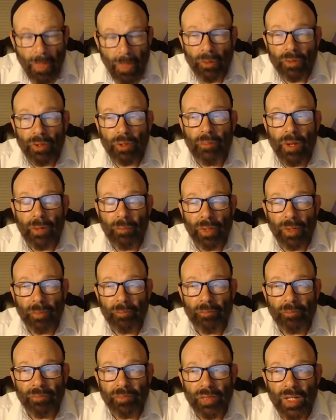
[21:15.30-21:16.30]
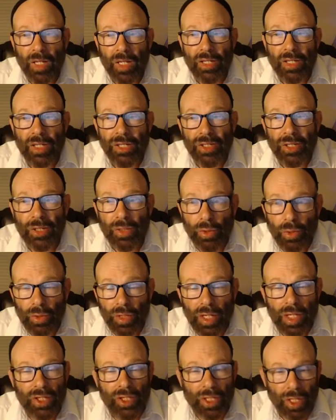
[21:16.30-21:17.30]
Remember, the
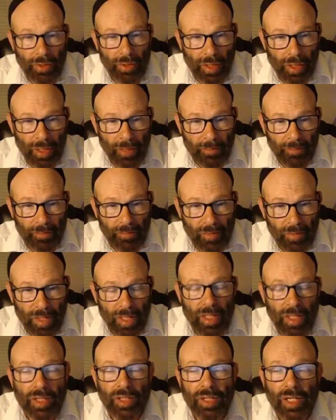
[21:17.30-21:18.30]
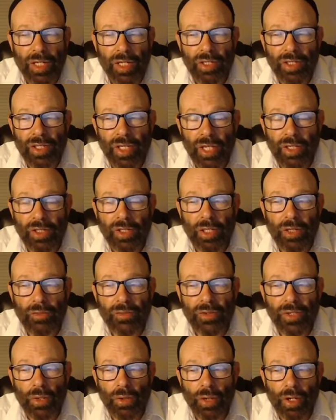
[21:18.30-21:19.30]
Tikunei Zohar is a section of
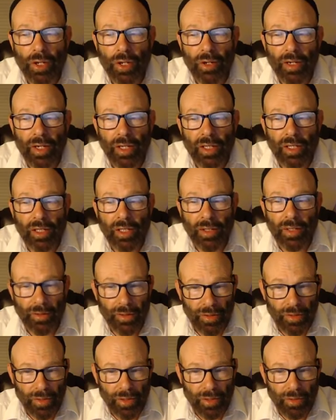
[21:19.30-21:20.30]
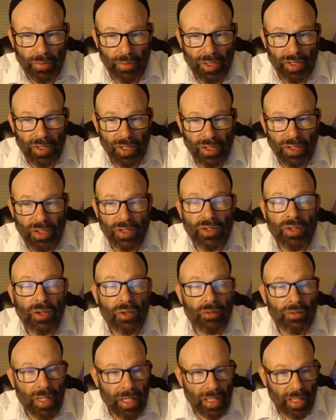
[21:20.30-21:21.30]
Zoharic literature, which is
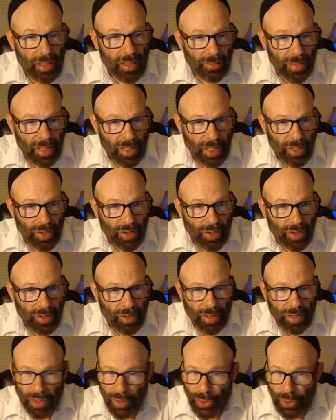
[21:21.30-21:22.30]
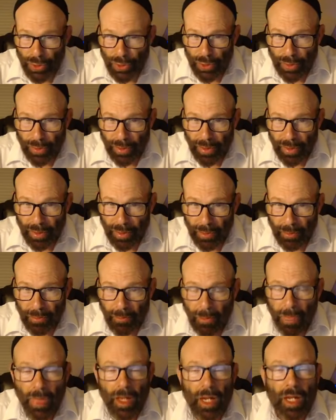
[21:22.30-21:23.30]
novellic by nature, not historical,
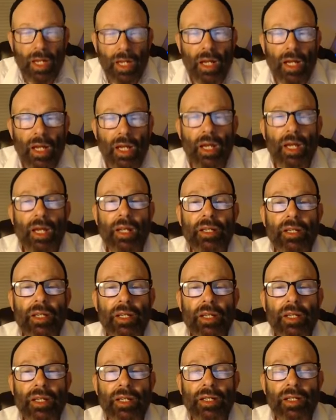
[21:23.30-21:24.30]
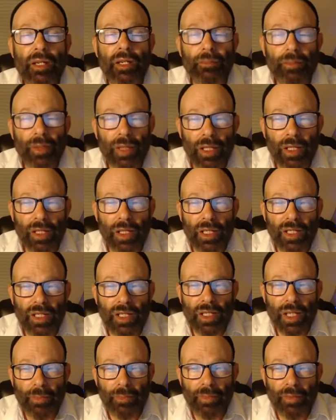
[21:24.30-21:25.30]
and it is completely
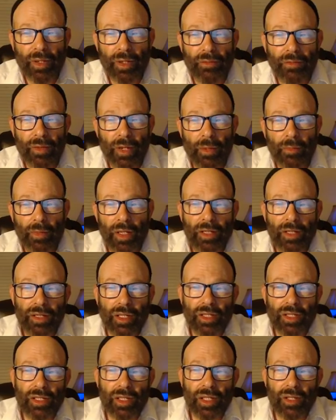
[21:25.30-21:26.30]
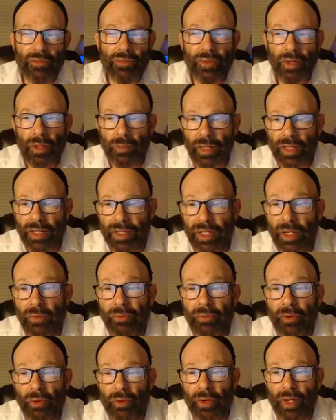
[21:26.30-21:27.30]
separate from and distant from and
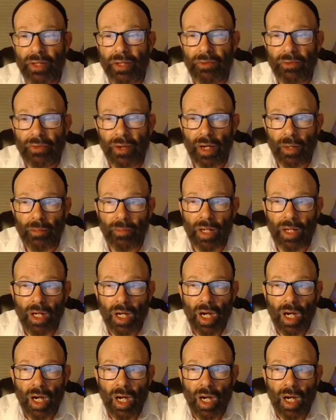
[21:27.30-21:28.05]
different from